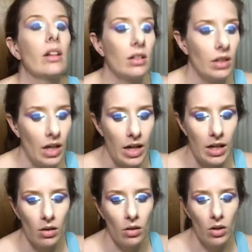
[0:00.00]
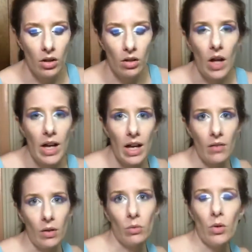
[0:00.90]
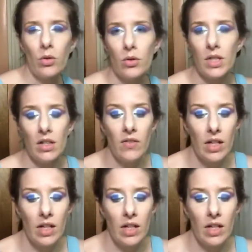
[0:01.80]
And I have a Roku TV